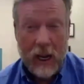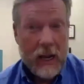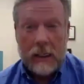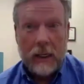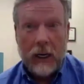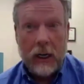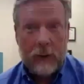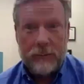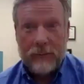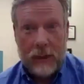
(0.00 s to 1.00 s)
You know,
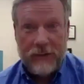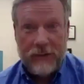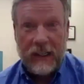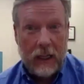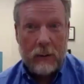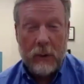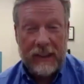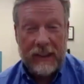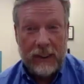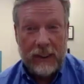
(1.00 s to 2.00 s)
vanilla with
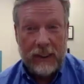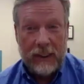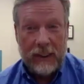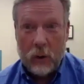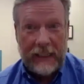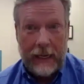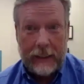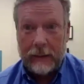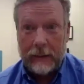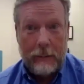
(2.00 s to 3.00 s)
any kind of cool
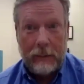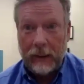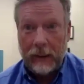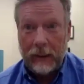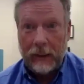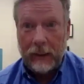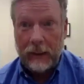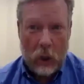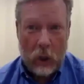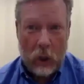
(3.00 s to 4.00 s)
decadent topping. I'm
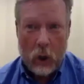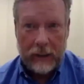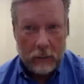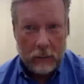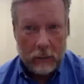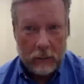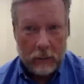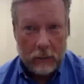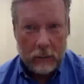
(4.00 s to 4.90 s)
totally good with it.